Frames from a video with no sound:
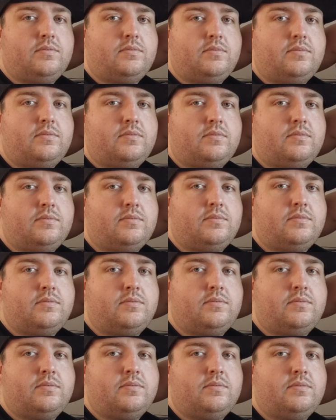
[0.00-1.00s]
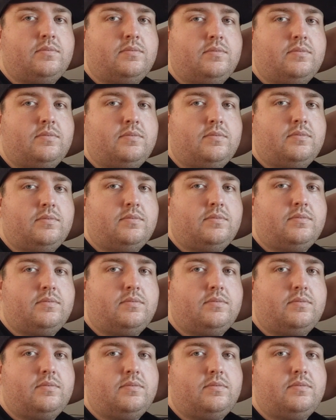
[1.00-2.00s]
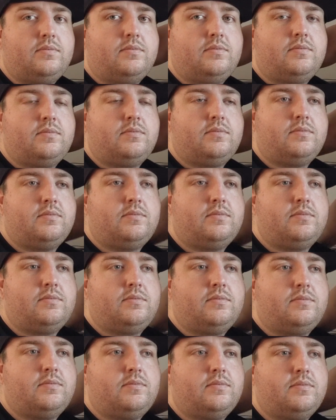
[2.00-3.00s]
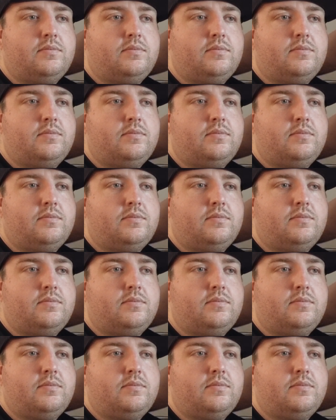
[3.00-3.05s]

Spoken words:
No words are spoken by the person on screen.